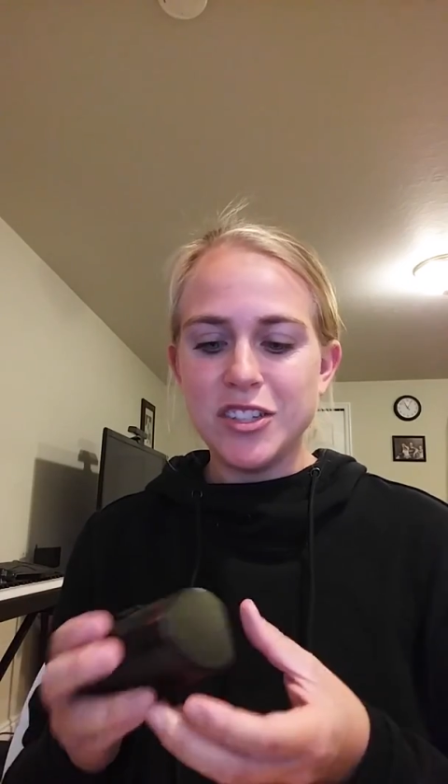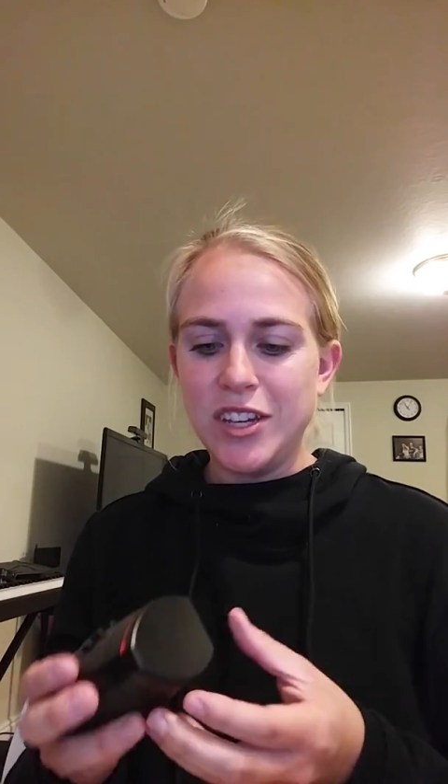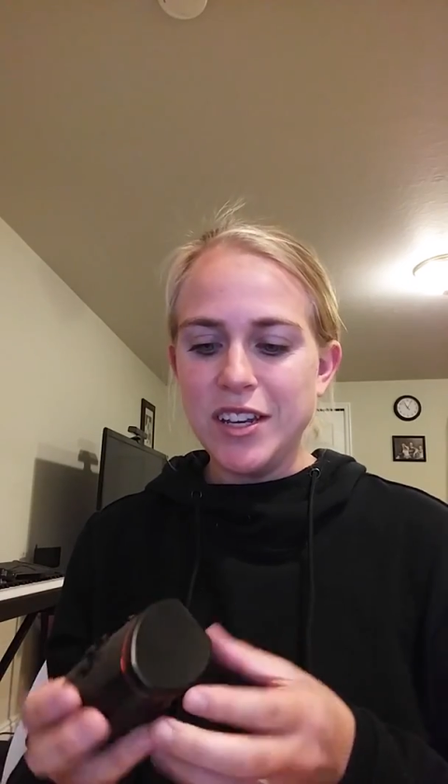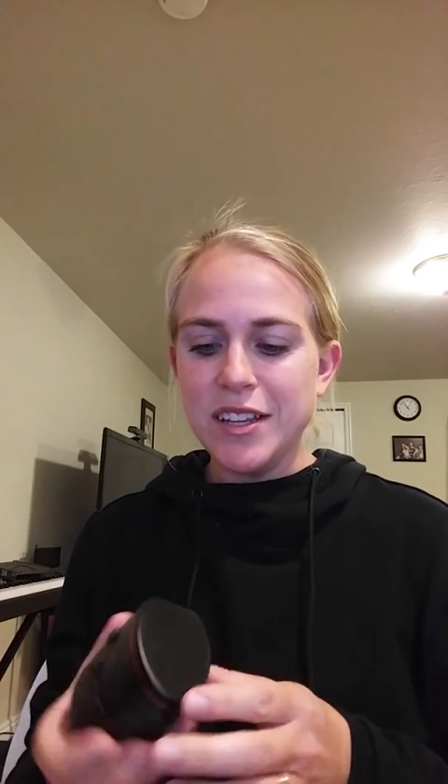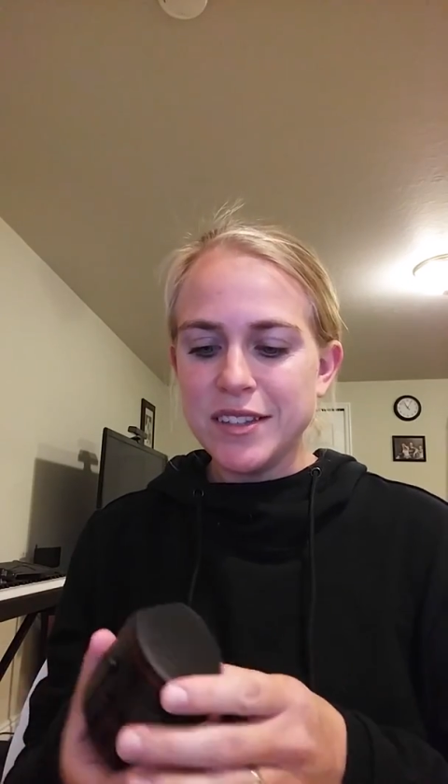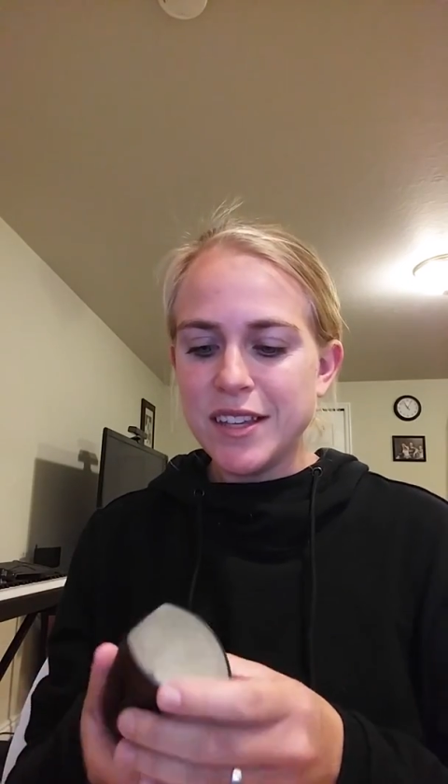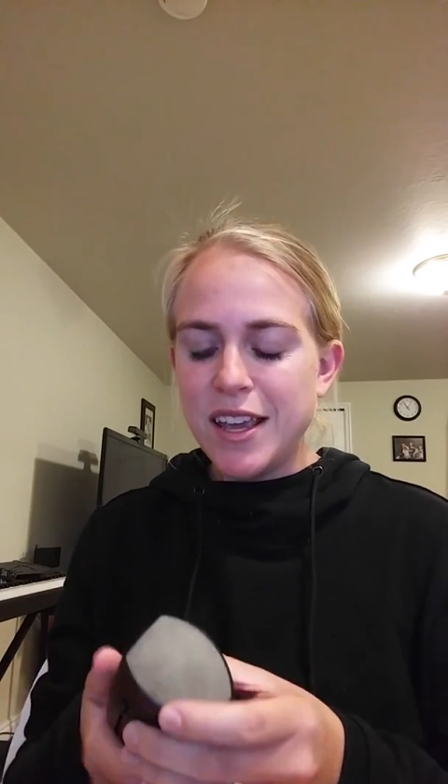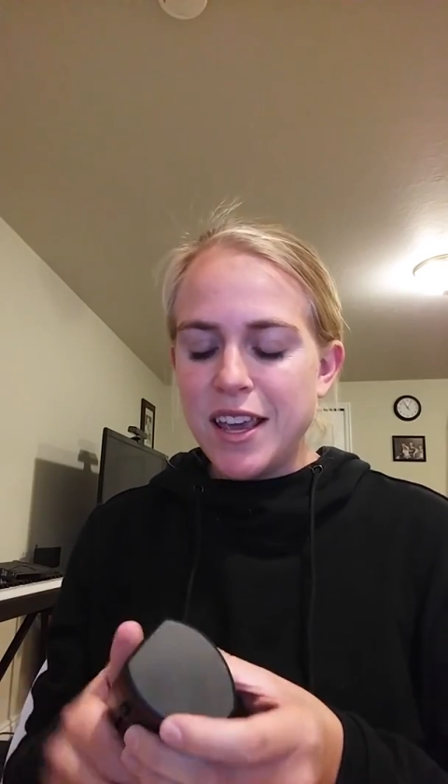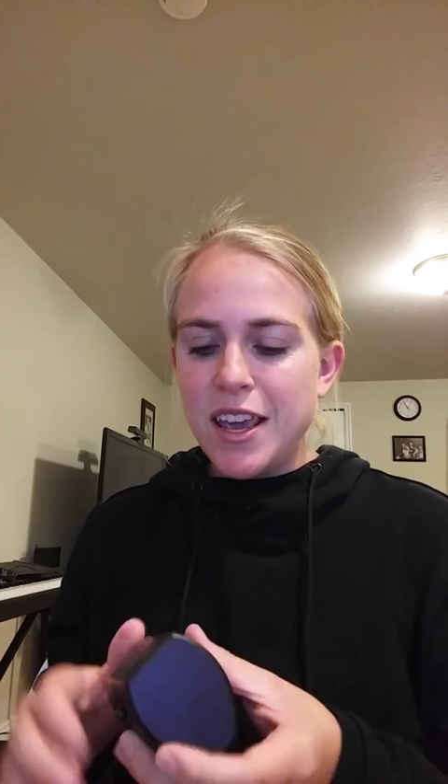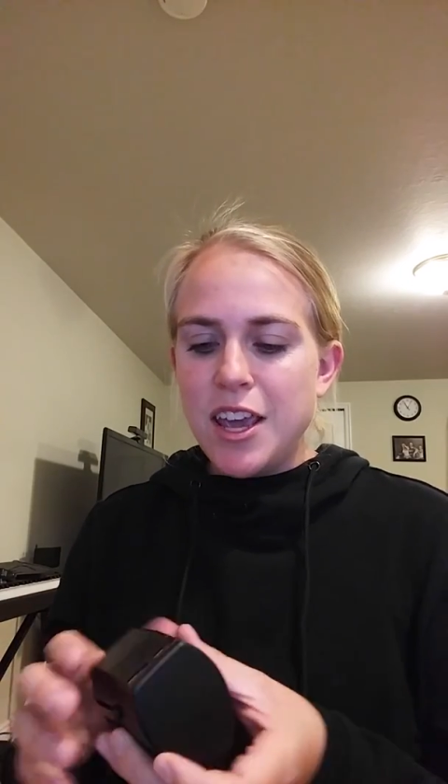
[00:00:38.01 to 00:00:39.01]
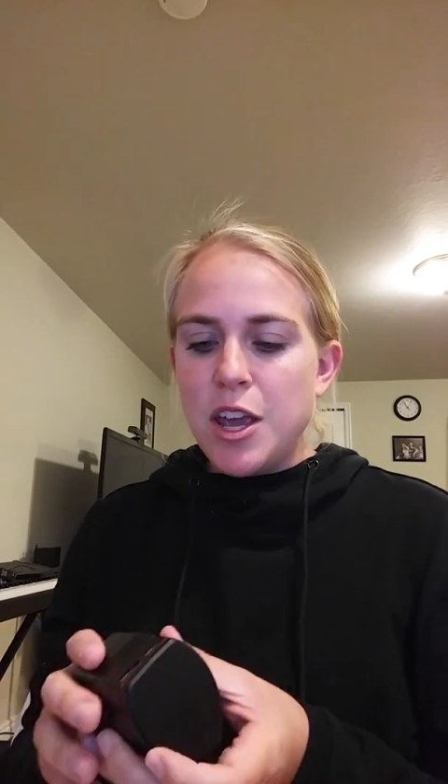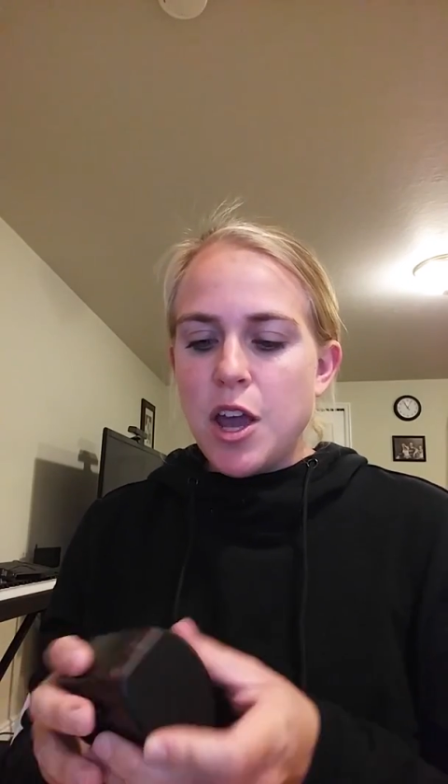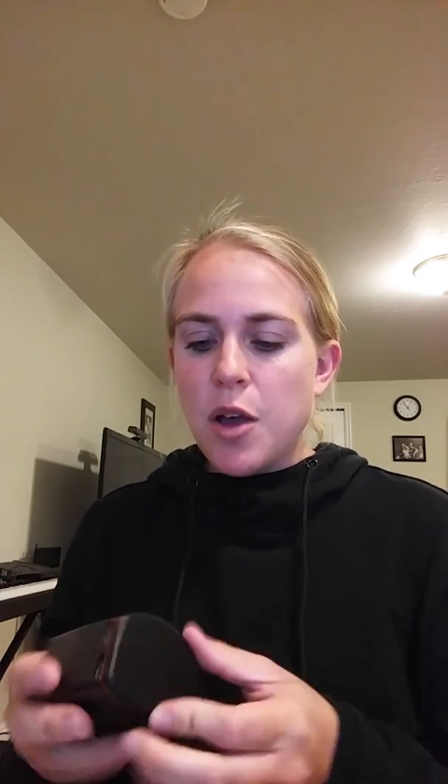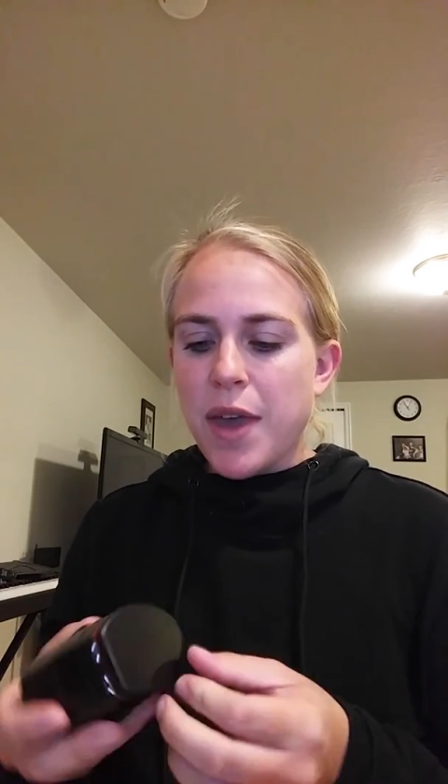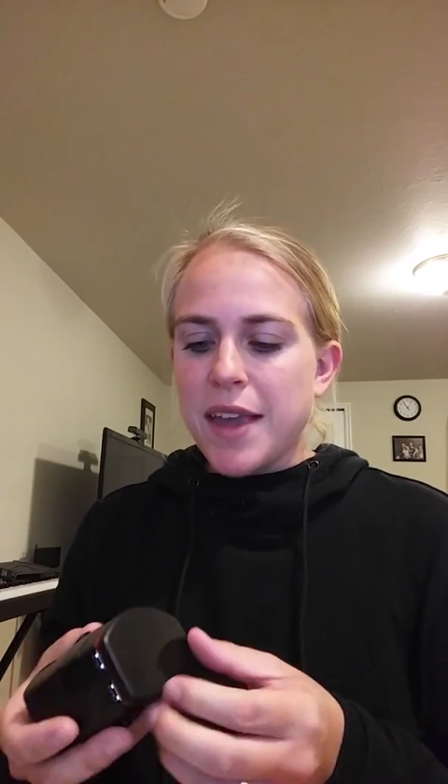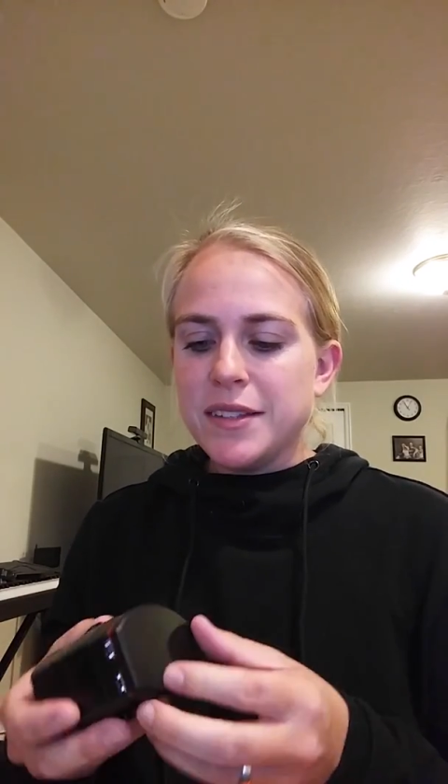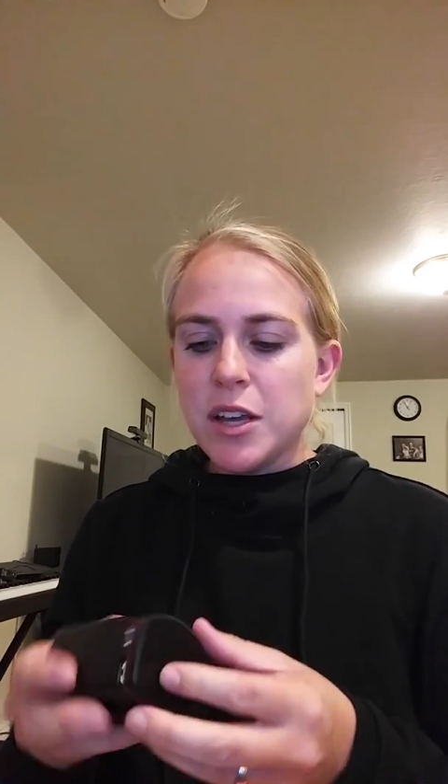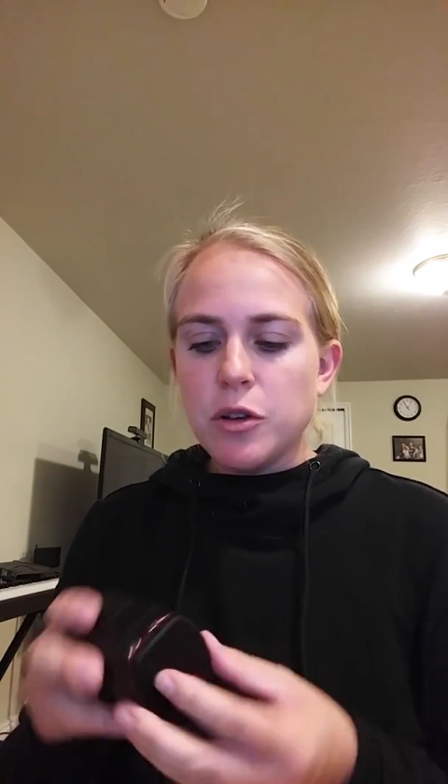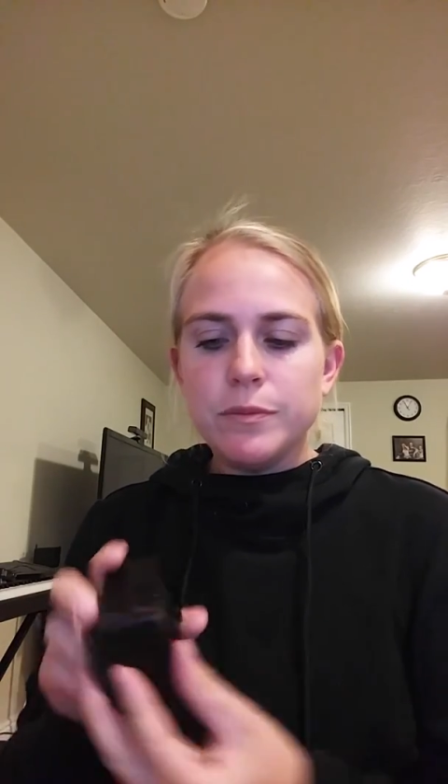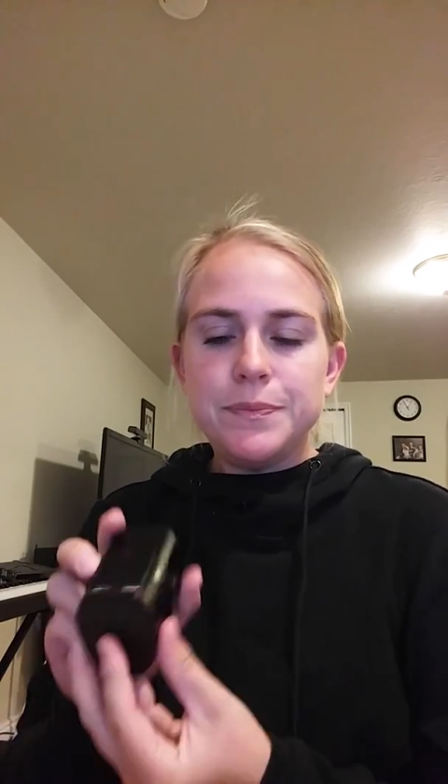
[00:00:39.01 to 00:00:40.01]
genius. Okay,
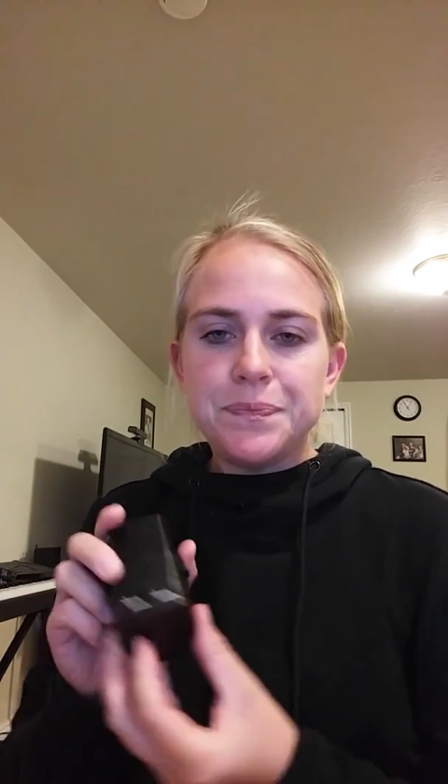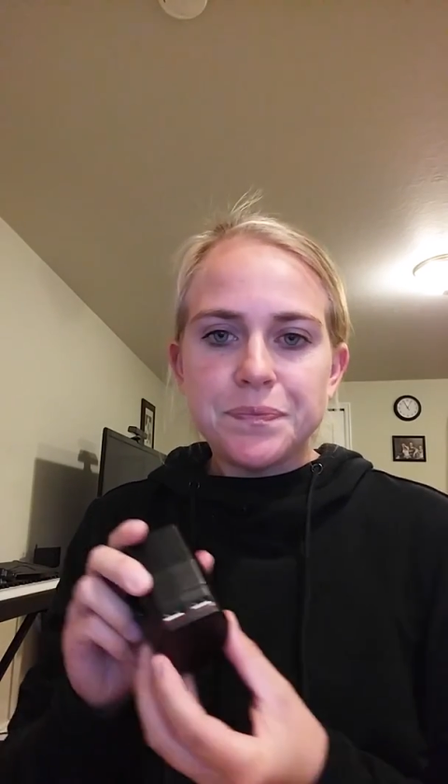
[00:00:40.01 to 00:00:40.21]
so